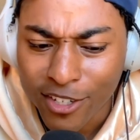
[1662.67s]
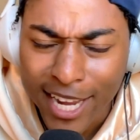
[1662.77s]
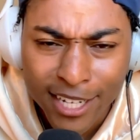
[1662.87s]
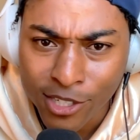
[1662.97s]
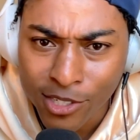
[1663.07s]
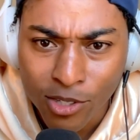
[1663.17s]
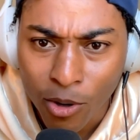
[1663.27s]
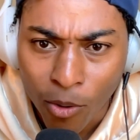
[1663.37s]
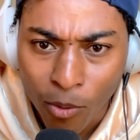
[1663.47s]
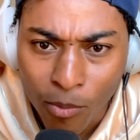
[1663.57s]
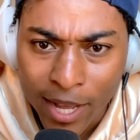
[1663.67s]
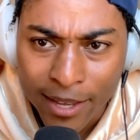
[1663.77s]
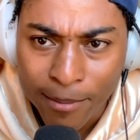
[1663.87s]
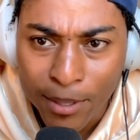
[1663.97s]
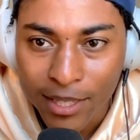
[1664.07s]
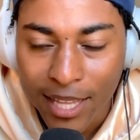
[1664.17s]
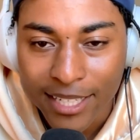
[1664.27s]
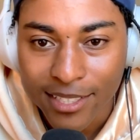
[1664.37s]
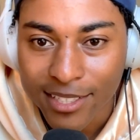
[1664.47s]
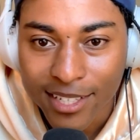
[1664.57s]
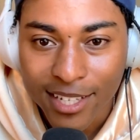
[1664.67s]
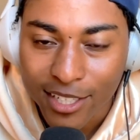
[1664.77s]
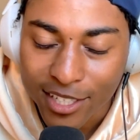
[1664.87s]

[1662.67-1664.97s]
anxious the whole way, but like a good